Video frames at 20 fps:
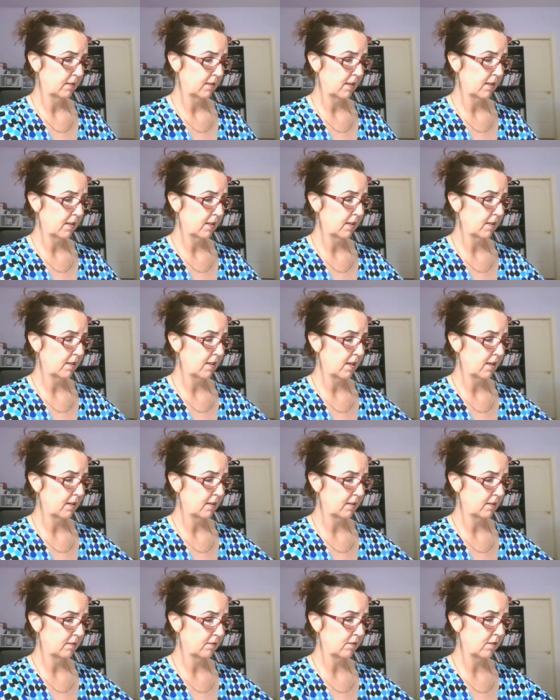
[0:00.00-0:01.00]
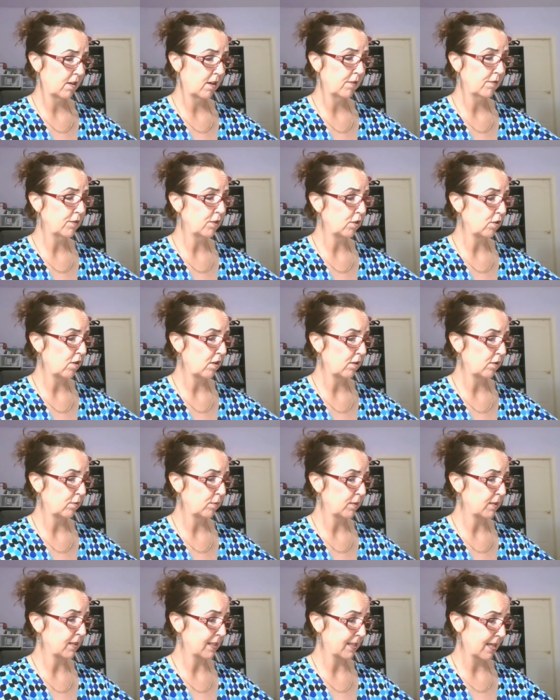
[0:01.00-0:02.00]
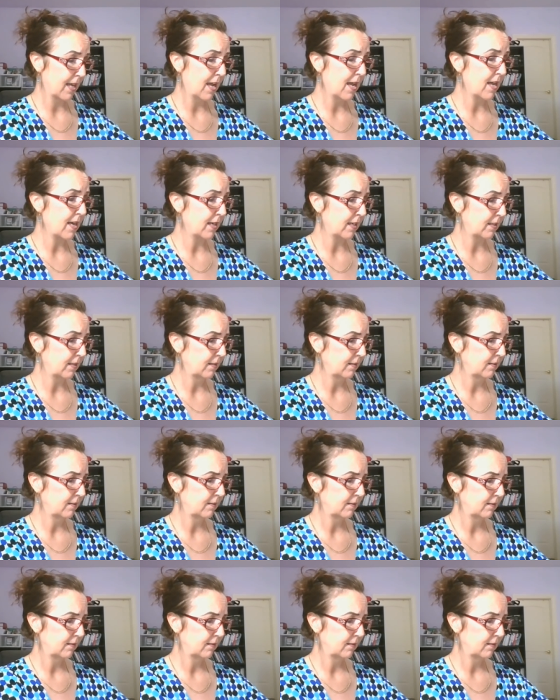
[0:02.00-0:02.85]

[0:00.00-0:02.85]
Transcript: I think that governor ought to resign.